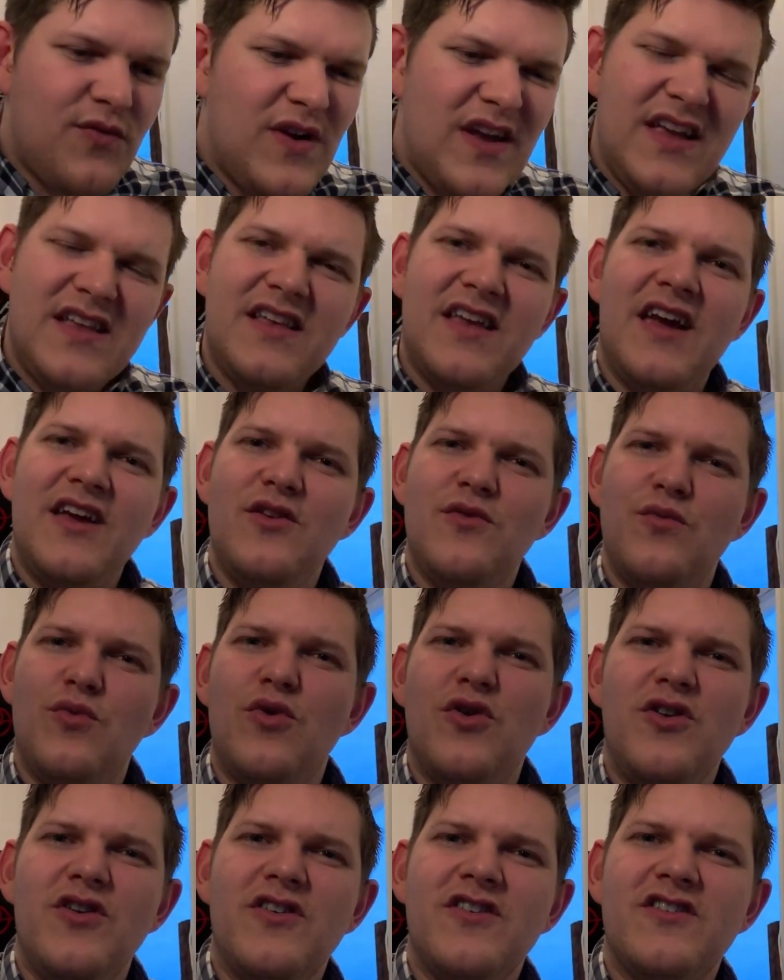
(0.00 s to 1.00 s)
It kind of
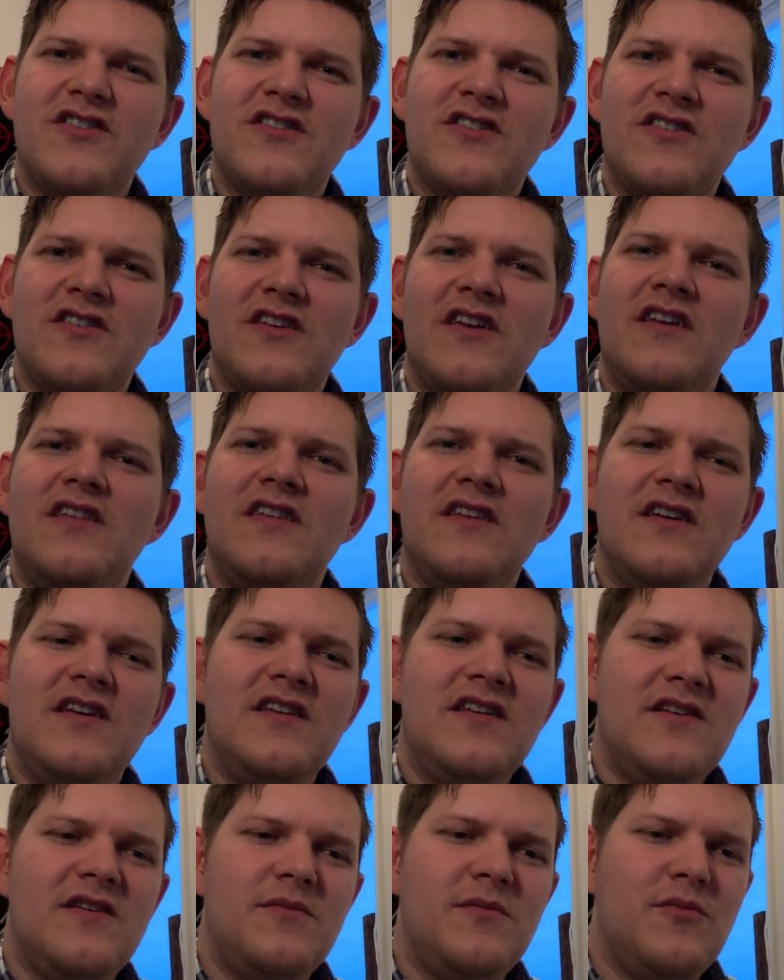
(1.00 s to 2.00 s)
works in
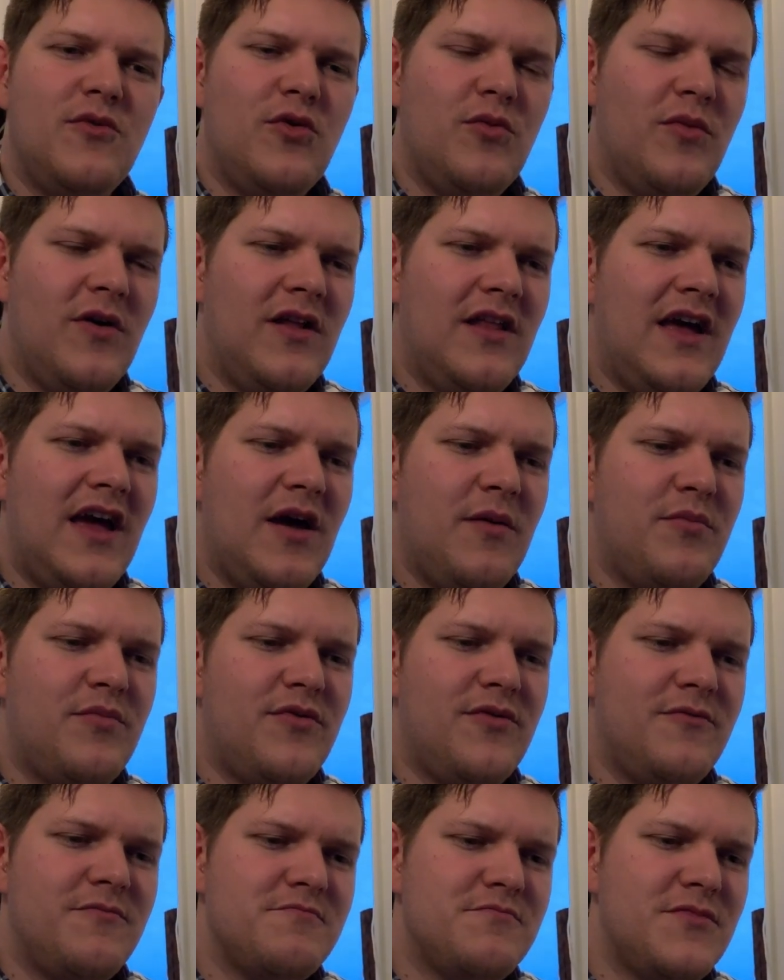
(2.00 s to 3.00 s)
the mobile app,
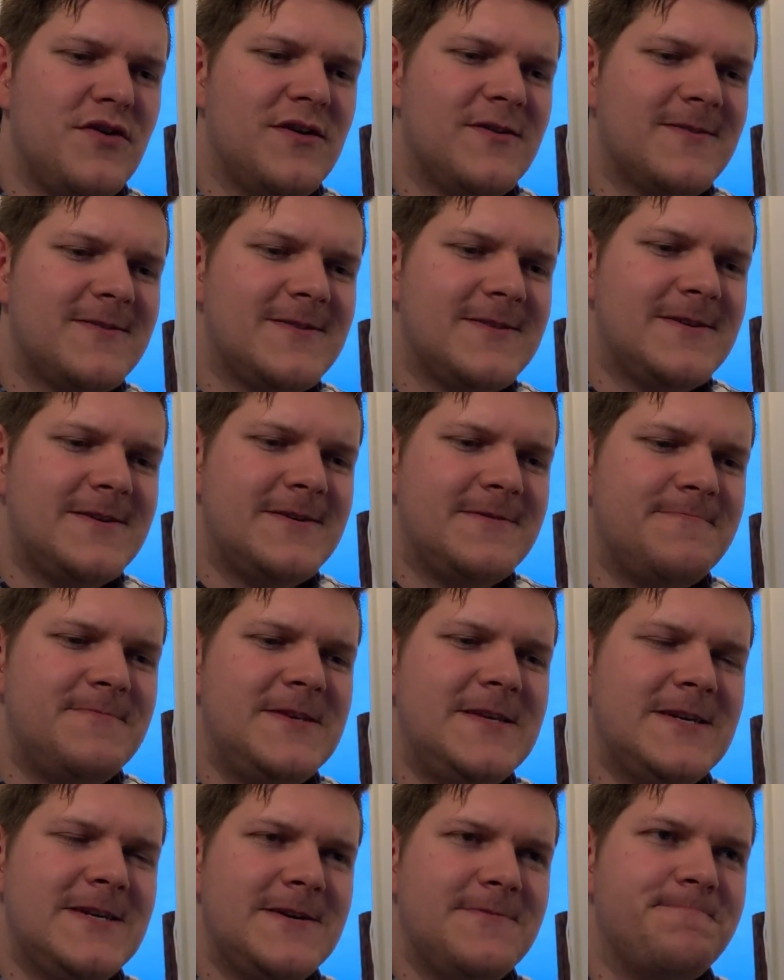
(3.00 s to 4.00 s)
but
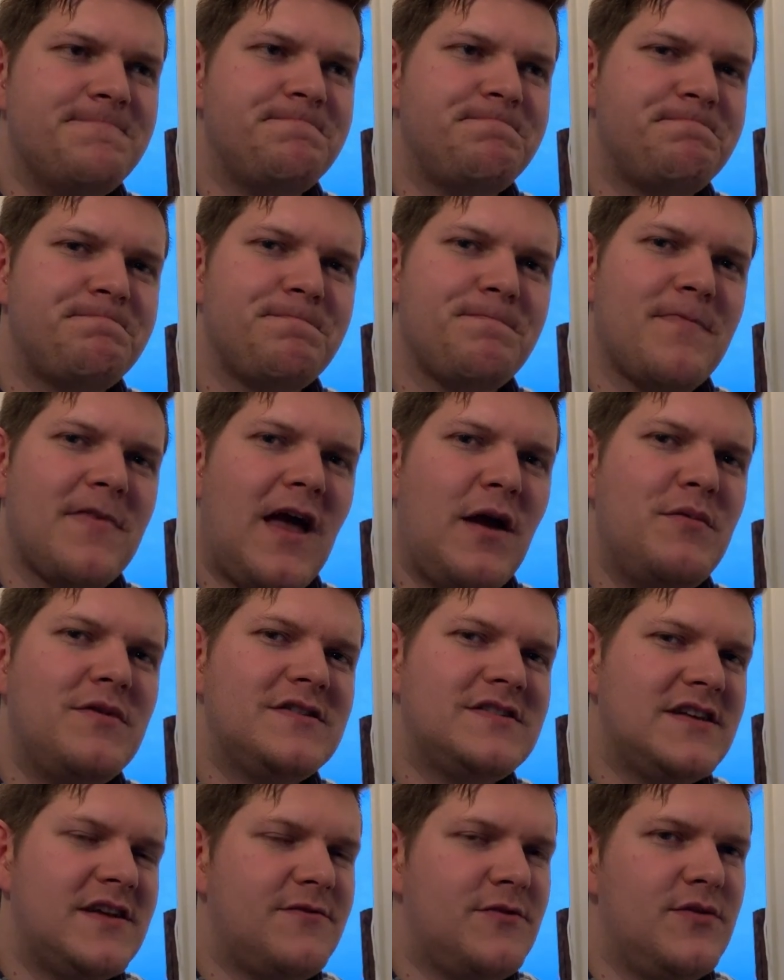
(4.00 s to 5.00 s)
yeah, I miss
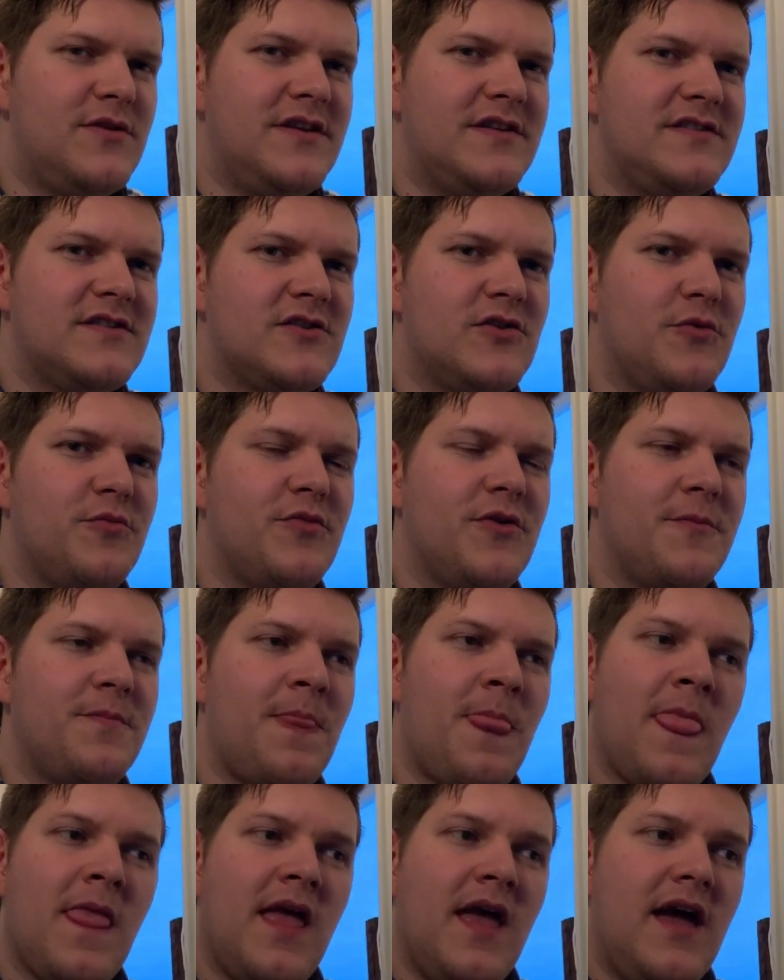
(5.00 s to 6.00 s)
that from the desktop.
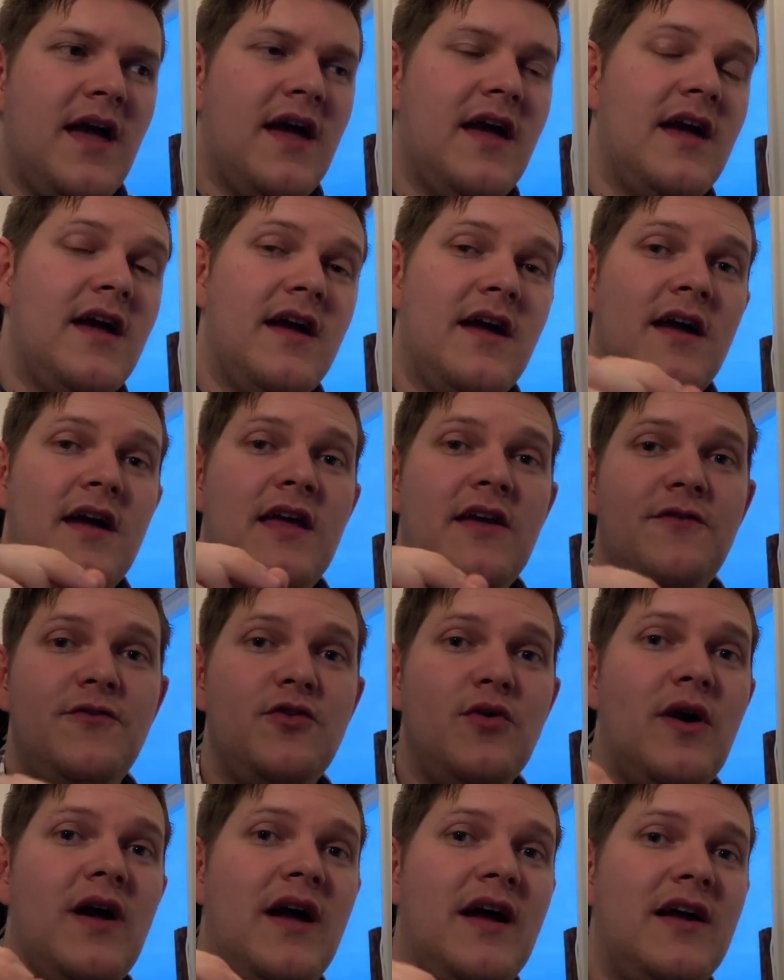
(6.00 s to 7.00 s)

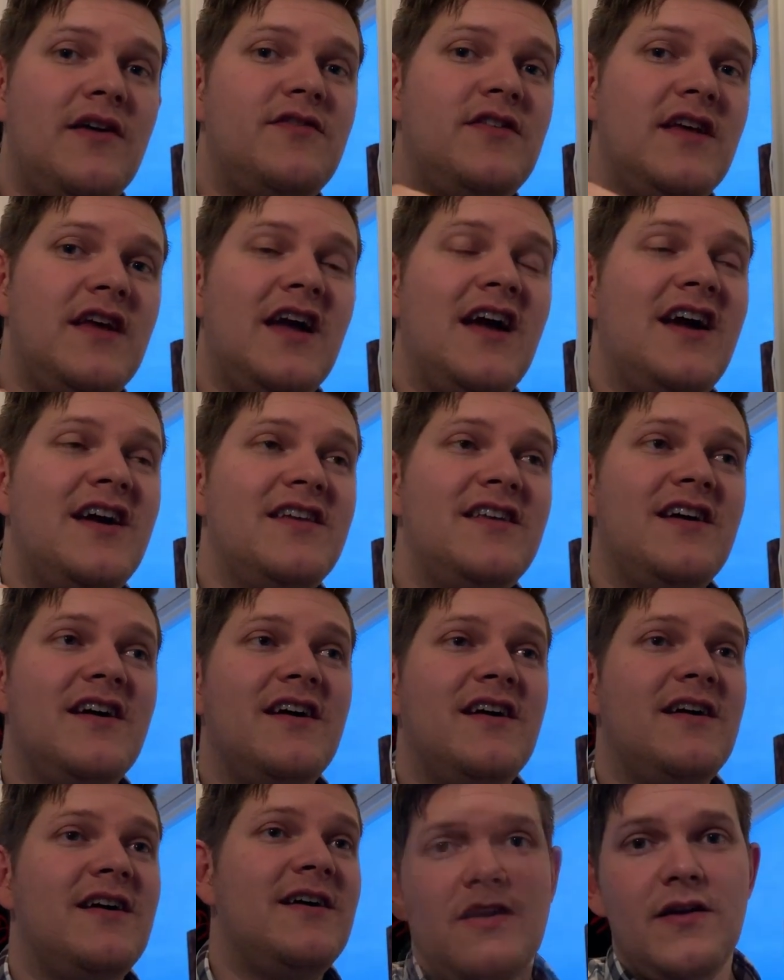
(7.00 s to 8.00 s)
If they add
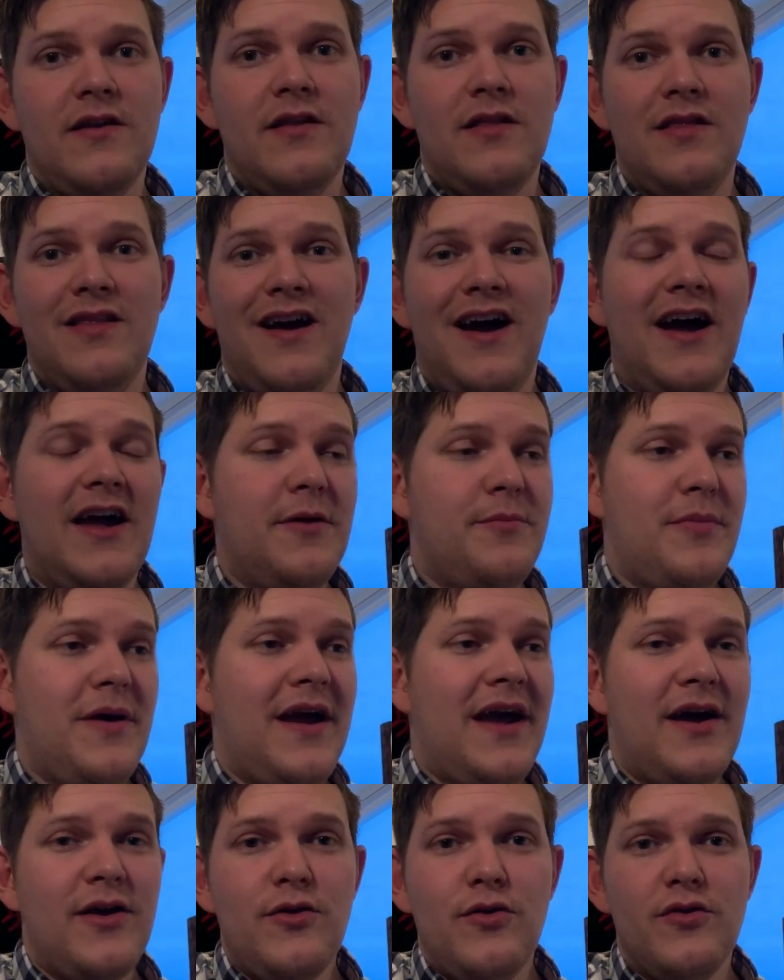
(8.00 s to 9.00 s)
an
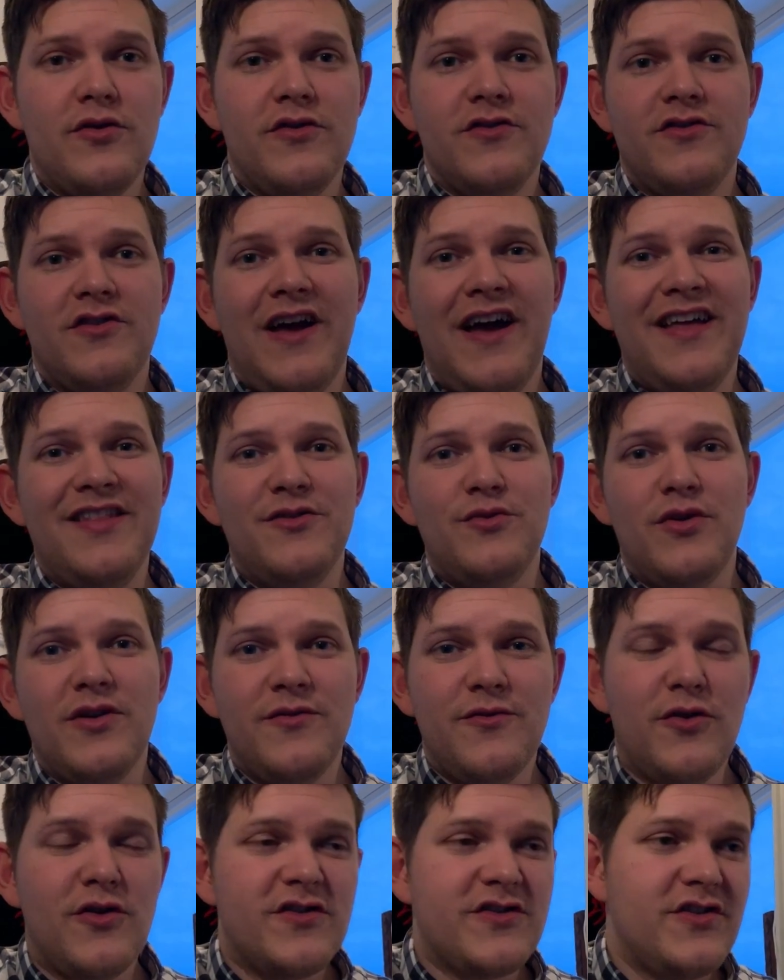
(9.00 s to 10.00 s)
iPad or an Android
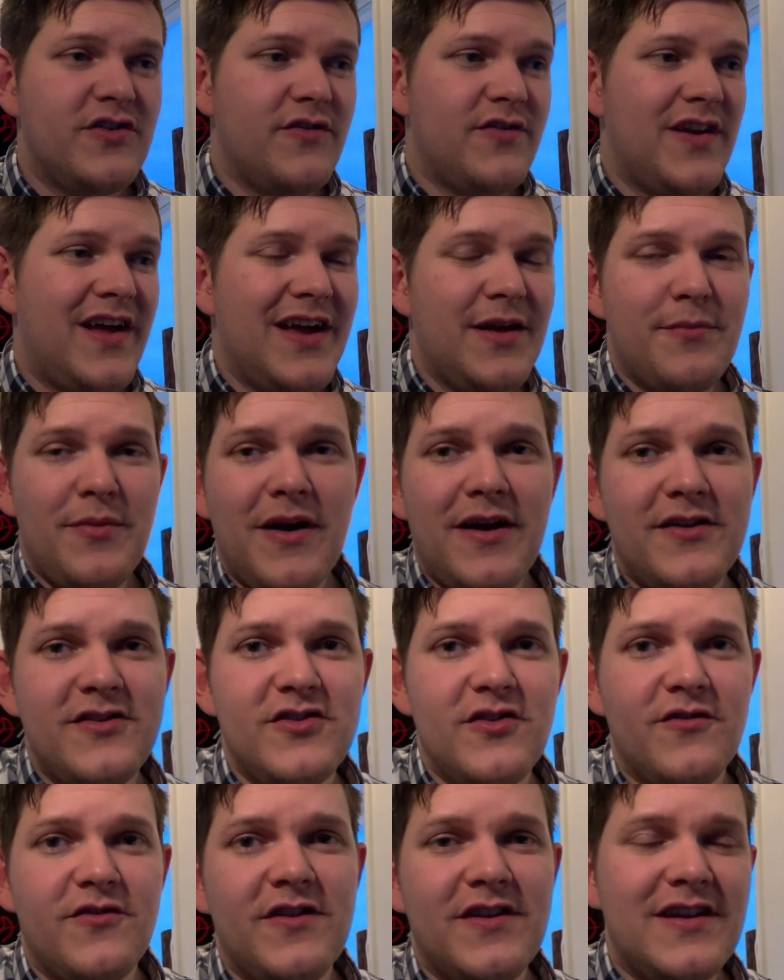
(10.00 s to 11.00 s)
version of an iPad,
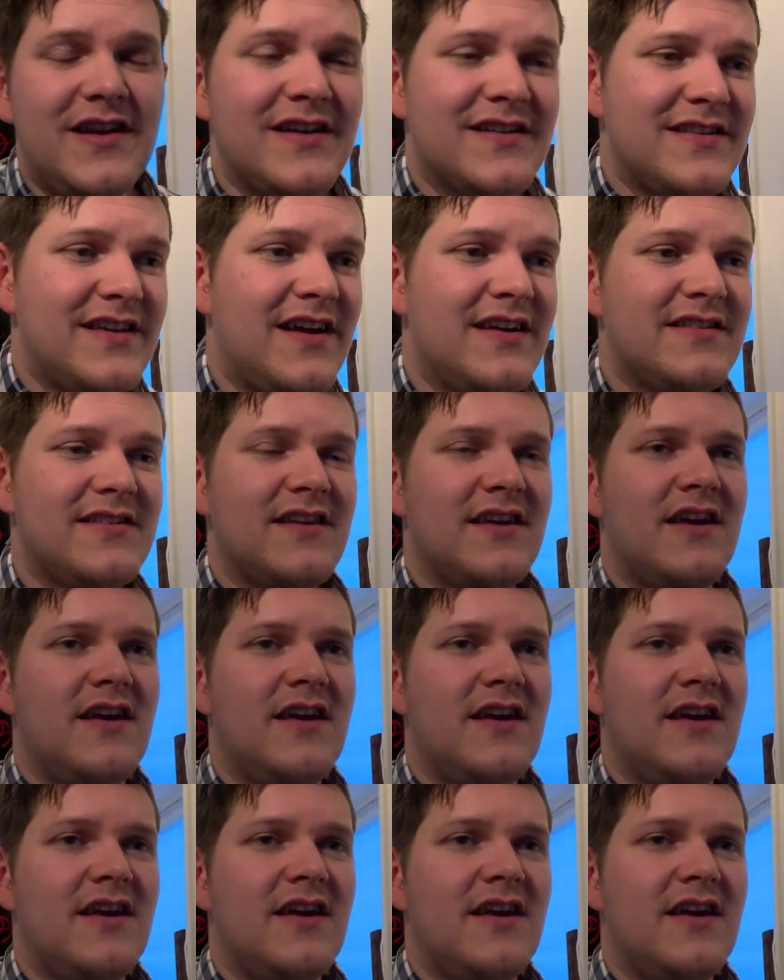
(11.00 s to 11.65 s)
something like that,